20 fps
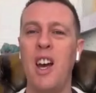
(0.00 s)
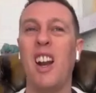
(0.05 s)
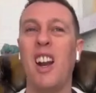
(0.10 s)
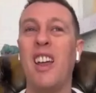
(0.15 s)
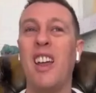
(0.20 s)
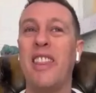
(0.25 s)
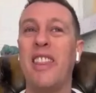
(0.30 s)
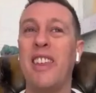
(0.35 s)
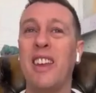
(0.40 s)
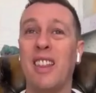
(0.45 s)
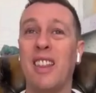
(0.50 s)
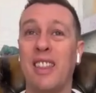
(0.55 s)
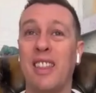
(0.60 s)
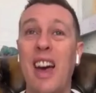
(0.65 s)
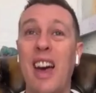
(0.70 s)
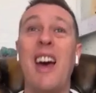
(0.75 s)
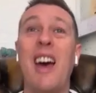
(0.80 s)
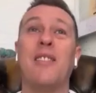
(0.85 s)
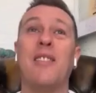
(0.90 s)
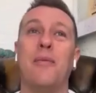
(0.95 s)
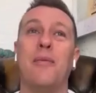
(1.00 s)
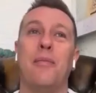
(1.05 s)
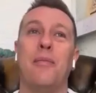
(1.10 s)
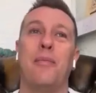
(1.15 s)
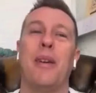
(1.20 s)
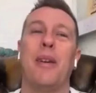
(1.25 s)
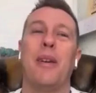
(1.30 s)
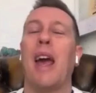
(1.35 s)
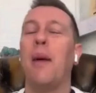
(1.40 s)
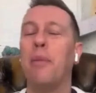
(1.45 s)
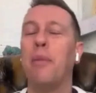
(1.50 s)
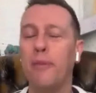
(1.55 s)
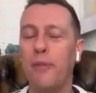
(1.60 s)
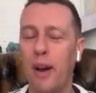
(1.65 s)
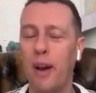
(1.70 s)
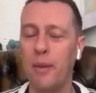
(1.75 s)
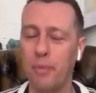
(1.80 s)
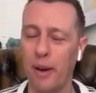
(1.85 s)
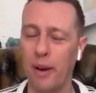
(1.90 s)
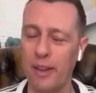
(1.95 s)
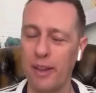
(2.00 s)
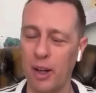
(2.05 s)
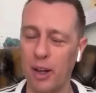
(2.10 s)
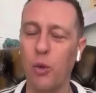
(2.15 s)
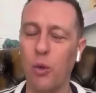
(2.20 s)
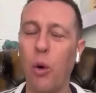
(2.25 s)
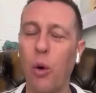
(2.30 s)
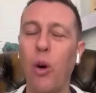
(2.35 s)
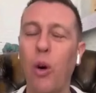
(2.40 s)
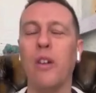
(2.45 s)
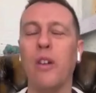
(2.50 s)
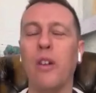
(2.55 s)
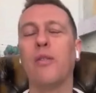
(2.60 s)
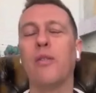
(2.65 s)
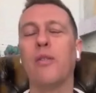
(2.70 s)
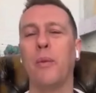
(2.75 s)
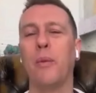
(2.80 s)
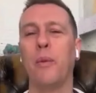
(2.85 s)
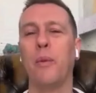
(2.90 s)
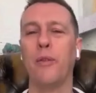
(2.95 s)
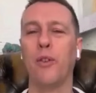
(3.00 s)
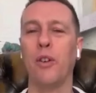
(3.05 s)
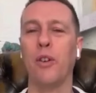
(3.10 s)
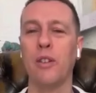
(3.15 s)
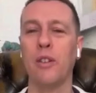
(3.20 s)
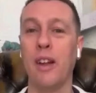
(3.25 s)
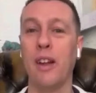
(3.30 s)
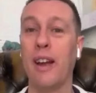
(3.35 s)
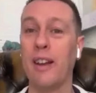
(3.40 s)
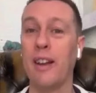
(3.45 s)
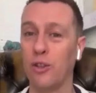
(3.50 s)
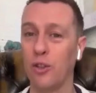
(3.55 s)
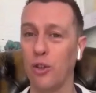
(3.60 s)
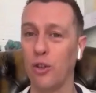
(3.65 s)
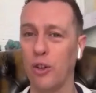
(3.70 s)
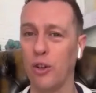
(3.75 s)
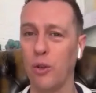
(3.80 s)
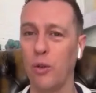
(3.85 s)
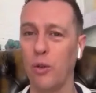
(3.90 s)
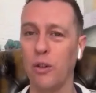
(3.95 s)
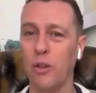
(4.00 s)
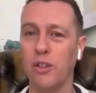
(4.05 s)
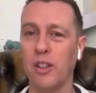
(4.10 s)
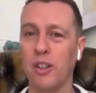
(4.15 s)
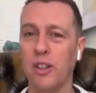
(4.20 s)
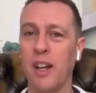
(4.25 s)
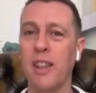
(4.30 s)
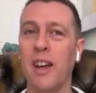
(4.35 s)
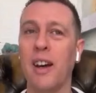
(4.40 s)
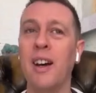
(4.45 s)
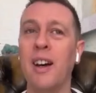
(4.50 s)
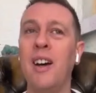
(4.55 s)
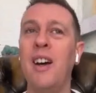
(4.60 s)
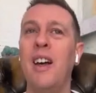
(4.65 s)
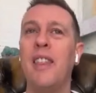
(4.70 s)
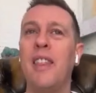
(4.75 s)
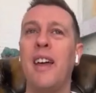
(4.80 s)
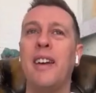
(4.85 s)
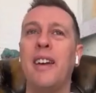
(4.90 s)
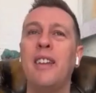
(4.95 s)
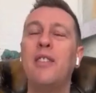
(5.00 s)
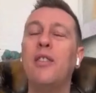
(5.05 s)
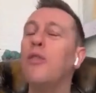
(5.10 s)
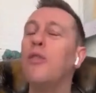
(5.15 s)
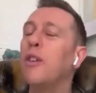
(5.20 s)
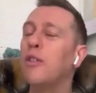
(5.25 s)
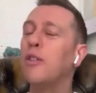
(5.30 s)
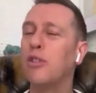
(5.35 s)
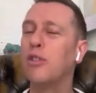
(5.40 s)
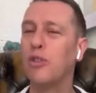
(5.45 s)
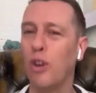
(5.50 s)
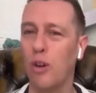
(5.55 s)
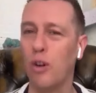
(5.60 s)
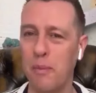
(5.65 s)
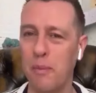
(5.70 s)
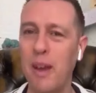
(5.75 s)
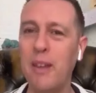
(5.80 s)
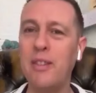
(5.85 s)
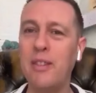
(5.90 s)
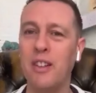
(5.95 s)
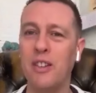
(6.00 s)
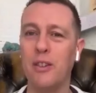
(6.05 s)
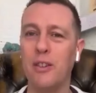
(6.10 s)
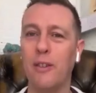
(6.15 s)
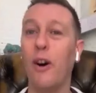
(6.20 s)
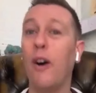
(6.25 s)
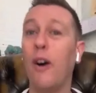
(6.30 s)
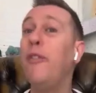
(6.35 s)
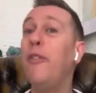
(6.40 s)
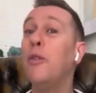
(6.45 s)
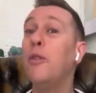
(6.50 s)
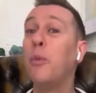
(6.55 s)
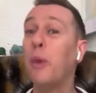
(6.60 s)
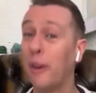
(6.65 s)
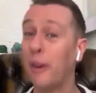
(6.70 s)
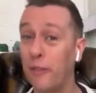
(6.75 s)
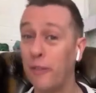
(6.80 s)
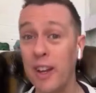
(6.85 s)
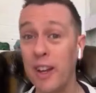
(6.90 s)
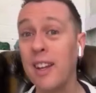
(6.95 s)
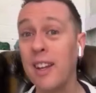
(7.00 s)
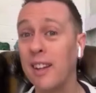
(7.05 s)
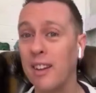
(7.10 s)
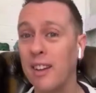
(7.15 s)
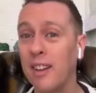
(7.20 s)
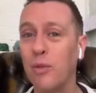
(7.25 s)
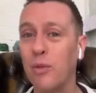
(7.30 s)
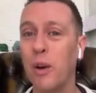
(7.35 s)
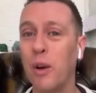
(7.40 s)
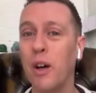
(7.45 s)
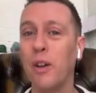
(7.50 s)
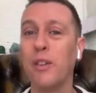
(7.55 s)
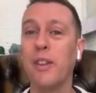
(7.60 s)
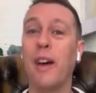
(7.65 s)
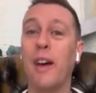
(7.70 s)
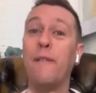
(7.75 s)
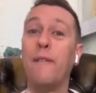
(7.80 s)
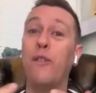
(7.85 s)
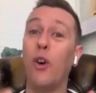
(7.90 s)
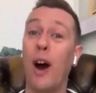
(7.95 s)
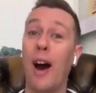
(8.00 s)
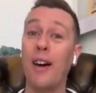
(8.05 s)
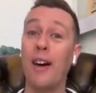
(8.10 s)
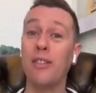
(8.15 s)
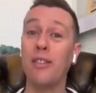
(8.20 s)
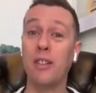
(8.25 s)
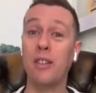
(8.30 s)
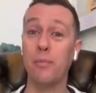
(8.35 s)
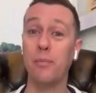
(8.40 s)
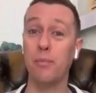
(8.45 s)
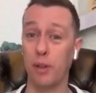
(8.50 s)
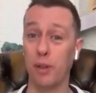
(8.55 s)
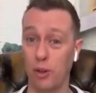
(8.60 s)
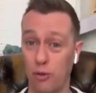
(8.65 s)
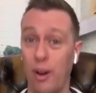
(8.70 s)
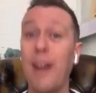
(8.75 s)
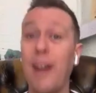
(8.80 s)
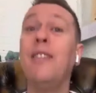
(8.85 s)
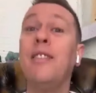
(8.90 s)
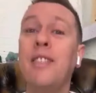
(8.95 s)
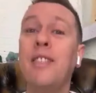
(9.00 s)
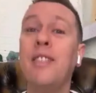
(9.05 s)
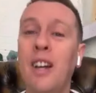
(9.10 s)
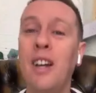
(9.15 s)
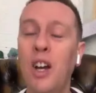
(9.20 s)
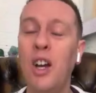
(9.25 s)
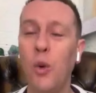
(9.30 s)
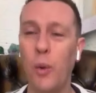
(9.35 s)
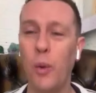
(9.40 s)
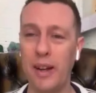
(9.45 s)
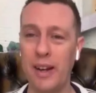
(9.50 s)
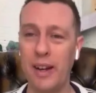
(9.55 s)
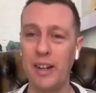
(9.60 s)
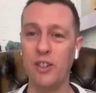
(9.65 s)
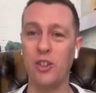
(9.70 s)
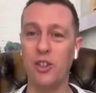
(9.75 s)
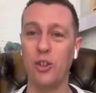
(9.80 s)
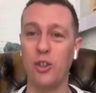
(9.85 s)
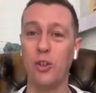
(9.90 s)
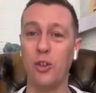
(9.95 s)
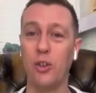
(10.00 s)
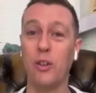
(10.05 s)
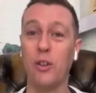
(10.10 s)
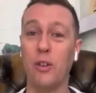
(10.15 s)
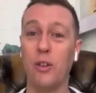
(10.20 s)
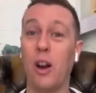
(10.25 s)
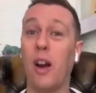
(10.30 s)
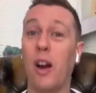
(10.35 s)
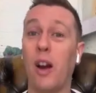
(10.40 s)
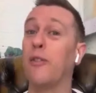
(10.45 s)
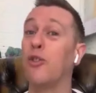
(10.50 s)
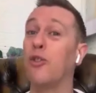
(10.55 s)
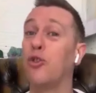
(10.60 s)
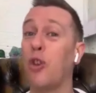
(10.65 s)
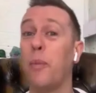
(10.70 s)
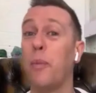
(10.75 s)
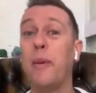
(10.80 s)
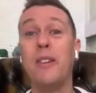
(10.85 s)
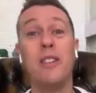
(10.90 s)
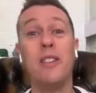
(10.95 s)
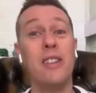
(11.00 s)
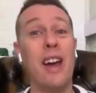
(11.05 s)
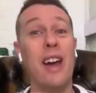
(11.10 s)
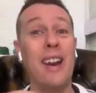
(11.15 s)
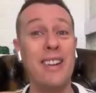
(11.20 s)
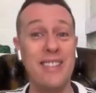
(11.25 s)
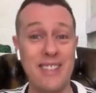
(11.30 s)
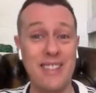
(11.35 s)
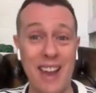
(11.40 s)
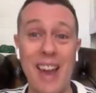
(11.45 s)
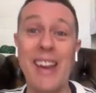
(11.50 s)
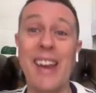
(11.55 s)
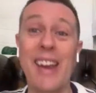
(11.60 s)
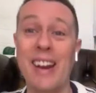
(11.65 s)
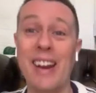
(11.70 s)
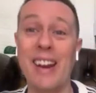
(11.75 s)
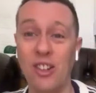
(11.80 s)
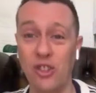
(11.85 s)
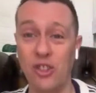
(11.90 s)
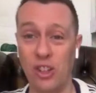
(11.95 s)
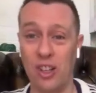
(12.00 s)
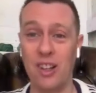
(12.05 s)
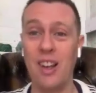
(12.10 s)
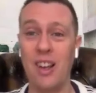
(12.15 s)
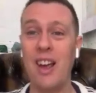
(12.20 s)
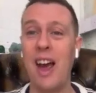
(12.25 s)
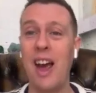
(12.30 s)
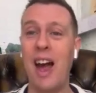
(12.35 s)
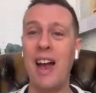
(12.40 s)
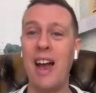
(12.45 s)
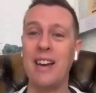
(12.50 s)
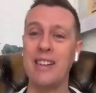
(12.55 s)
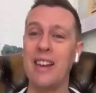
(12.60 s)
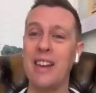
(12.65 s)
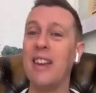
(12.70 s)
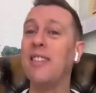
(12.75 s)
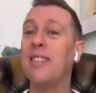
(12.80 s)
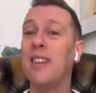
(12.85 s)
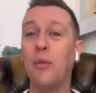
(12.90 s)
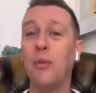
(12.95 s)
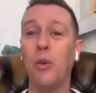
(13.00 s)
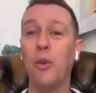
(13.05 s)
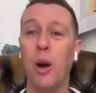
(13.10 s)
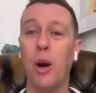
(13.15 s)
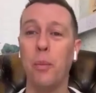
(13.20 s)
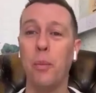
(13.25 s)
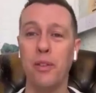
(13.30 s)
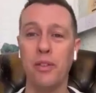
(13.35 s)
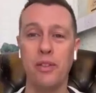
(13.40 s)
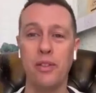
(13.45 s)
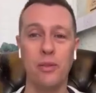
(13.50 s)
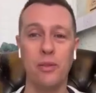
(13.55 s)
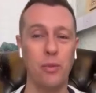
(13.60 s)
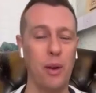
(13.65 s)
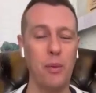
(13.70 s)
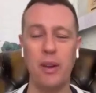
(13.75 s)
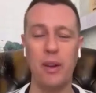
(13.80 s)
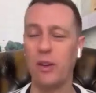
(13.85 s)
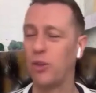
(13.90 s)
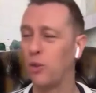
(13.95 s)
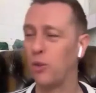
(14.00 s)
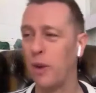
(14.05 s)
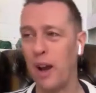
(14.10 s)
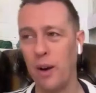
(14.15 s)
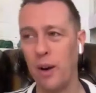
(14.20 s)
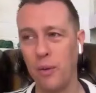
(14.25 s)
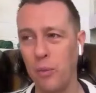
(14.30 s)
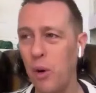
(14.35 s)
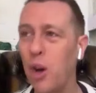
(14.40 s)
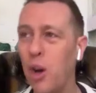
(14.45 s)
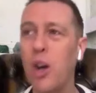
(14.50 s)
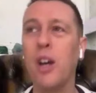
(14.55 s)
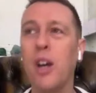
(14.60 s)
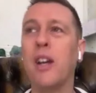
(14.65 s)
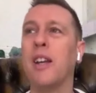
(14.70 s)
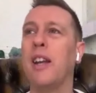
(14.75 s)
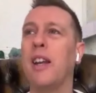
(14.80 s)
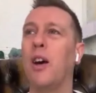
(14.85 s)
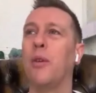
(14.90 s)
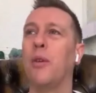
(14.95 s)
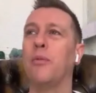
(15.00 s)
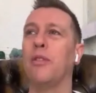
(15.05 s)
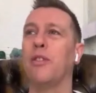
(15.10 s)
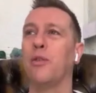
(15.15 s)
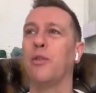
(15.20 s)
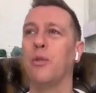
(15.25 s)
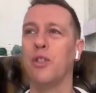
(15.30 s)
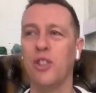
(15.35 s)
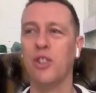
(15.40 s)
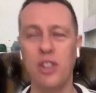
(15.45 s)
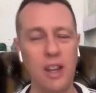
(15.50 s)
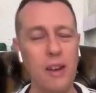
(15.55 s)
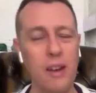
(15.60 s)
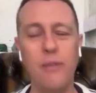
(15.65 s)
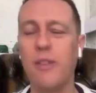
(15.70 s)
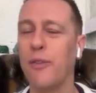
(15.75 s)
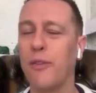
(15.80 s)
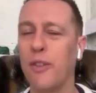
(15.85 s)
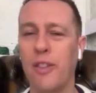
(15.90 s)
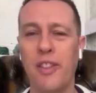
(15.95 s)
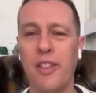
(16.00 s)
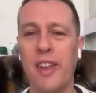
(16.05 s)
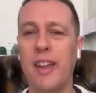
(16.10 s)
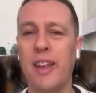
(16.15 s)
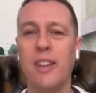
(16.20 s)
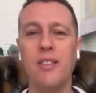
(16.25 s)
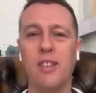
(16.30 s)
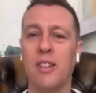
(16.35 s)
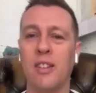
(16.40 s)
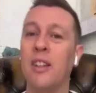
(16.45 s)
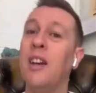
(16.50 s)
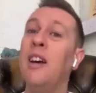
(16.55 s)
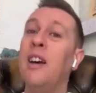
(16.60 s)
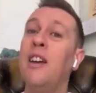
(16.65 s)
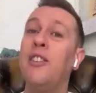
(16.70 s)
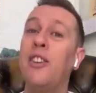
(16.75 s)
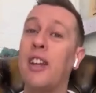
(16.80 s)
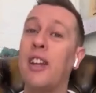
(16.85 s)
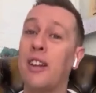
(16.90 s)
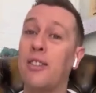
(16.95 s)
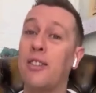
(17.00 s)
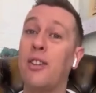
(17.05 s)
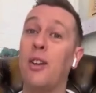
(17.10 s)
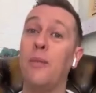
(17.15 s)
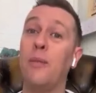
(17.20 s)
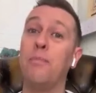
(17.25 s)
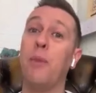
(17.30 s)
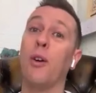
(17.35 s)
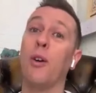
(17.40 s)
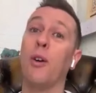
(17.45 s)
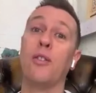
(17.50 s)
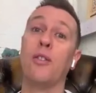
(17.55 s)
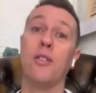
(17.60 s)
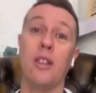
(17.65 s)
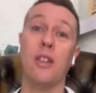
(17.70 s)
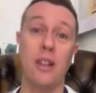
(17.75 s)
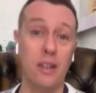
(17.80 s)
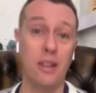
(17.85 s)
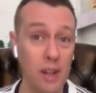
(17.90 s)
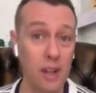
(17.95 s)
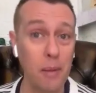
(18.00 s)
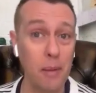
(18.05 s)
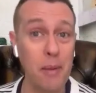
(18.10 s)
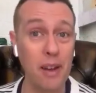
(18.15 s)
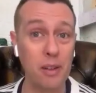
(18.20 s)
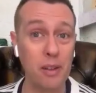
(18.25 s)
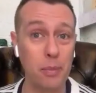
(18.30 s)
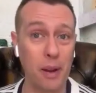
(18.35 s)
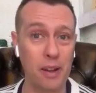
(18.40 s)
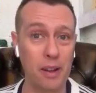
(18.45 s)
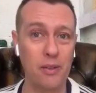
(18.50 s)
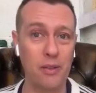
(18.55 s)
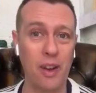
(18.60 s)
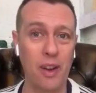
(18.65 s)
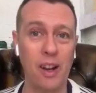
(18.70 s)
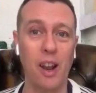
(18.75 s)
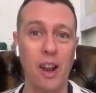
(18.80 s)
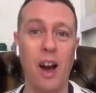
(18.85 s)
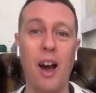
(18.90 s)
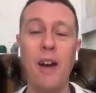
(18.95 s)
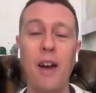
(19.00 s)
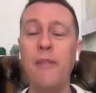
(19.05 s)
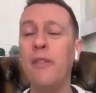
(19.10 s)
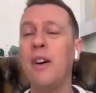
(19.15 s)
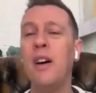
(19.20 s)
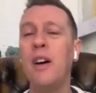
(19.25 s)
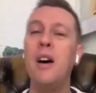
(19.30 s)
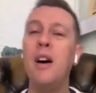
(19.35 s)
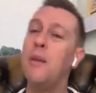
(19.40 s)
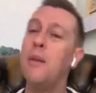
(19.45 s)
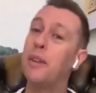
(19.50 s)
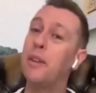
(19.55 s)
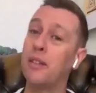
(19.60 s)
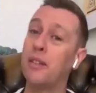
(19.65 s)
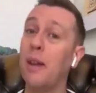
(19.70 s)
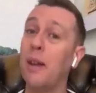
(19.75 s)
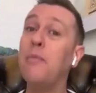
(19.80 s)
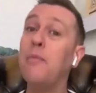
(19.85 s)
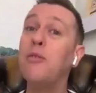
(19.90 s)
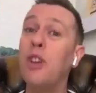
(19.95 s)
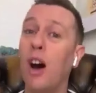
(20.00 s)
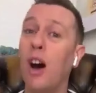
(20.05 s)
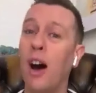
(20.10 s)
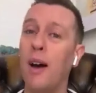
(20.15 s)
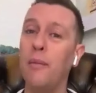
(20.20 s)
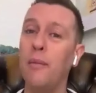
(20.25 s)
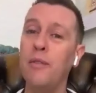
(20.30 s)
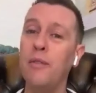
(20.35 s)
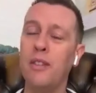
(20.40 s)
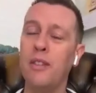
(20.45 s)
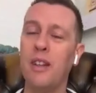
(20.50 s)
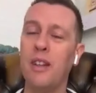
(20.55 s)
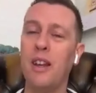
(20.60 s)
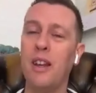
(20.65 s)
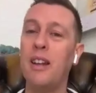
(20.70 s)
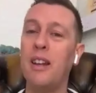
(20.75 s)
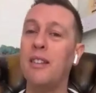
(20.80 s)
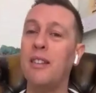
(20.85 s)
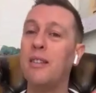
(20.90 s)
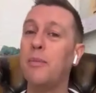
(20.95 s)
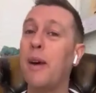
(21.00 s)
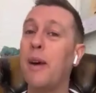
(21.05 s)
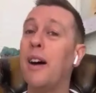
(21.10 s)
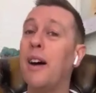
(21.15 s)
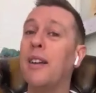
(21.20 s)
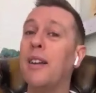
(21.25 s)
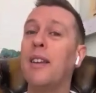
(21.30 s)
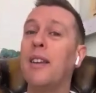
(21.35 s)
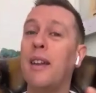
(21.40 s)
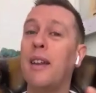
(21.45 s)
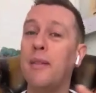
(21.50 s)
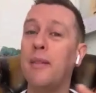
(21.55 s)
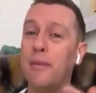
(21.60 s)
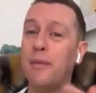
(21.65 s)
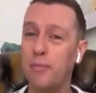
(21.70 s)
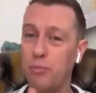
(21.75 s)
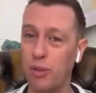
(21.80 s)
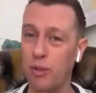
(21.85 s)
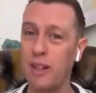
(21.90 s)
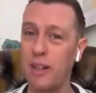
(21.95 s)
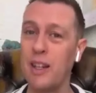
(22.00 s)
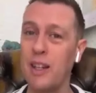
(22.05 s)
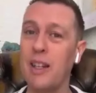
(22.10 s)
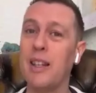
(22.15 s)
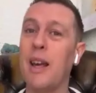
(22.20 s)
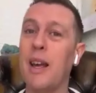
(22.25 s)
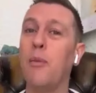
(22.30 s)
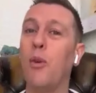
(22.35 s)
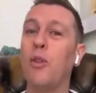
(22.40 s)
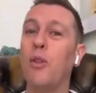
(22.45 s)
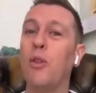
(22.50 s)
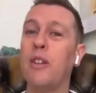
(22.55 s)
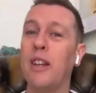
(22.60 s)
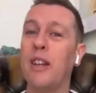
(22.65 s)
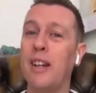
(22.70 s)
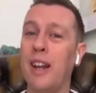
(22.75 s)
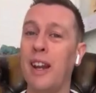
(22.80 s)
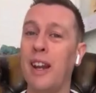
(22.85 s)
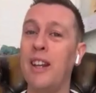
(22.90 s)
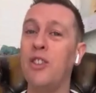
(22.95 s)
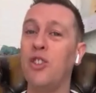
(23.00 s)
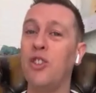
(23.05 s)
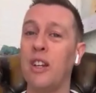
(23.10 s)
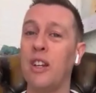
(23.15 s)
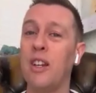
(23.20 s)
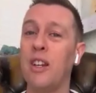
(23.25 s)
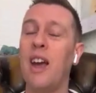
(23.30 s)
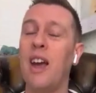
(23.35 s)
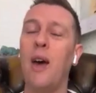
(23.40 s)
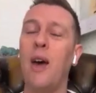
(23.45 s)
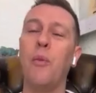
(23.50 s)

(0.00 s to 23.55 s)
And I think that being amplified by the quartz, when we've got this angel aura quartz together, that is a real strong message of often we feel in this world that for us to progress, we need to kind of drop into that yang energy. And yes, that will help us when we do our work. It helps us to achieve different things and tick certain boxes in some aspects of our life. But sometimes it is about that bringing in that more yin energy.